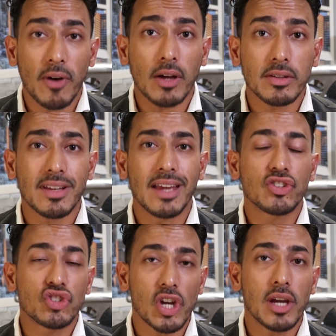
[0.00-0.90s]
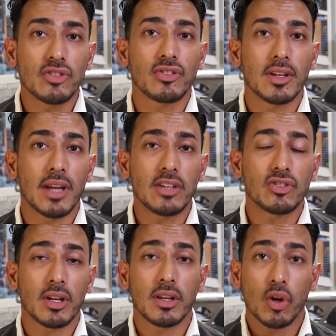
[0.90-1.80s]
Fast, and change the
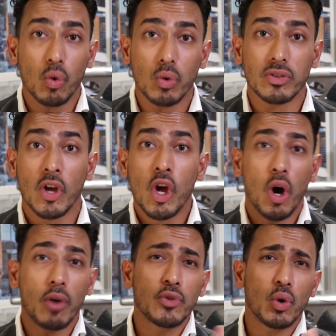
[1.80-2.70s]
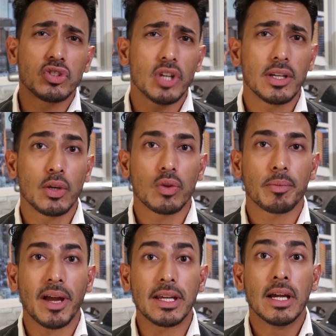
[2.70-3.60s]
nature and the course of your journey
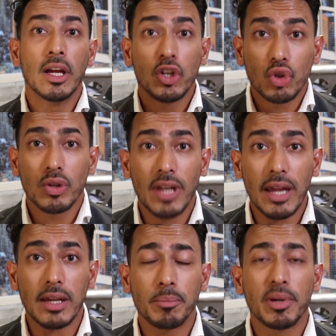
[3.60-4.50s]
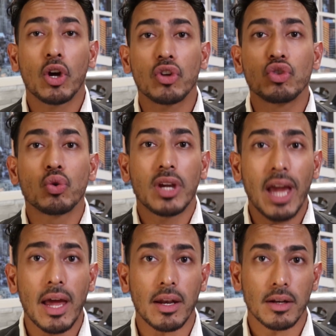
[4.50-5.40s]
with money today, because you
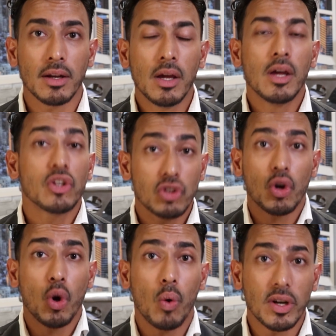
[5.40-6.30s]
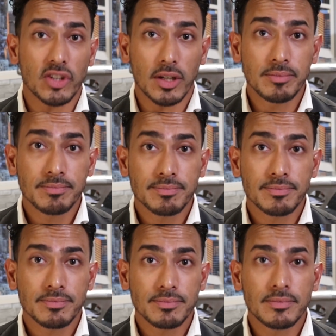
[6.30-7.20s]
can. So go watch it.
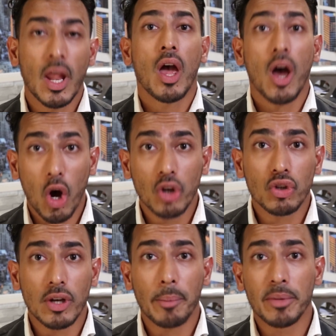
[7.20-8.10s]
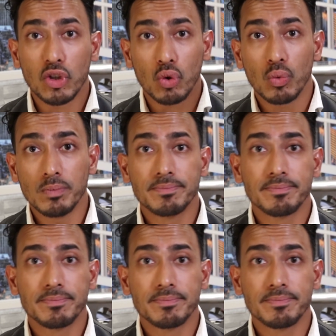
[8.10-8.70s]
On to number 2.